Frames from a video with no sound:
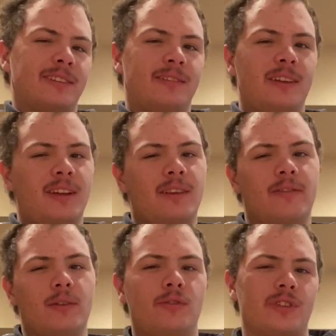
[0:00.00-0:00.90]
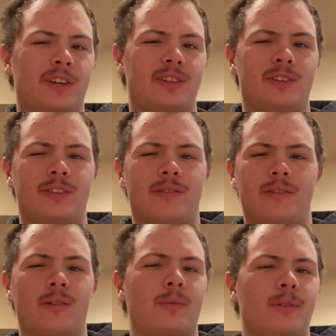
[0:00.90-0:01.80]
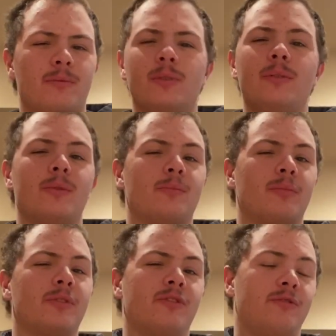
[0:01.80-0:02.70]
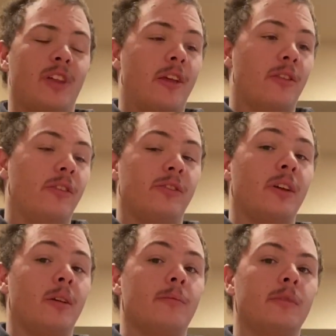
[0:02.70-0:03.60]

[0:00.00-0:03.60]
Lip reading: it had a few changes here and there, but it really stayed the same.